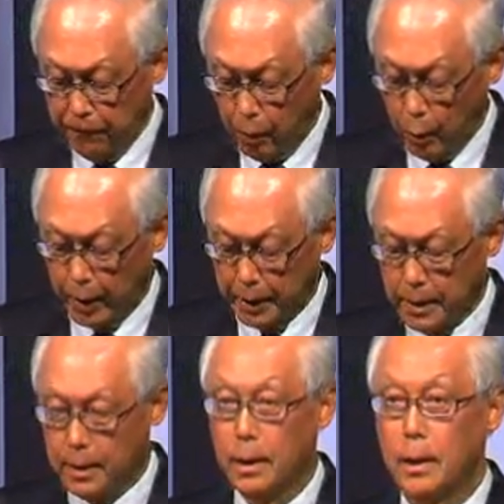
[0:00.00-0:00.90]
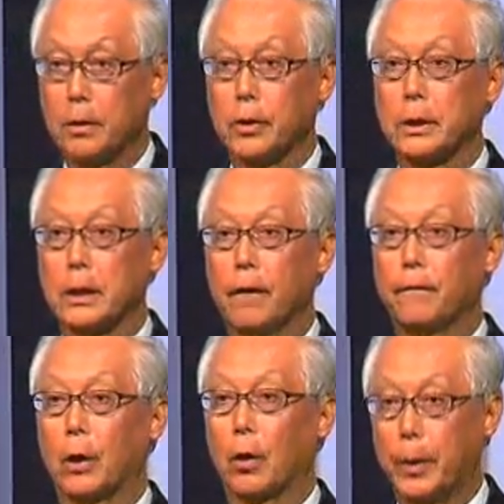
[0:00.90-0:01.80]
forward to serve
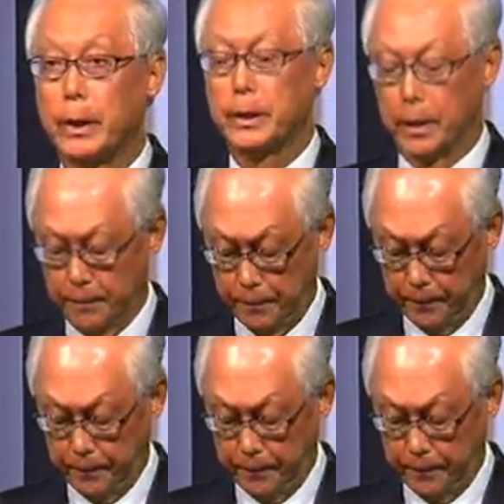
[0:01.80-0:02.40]
the community.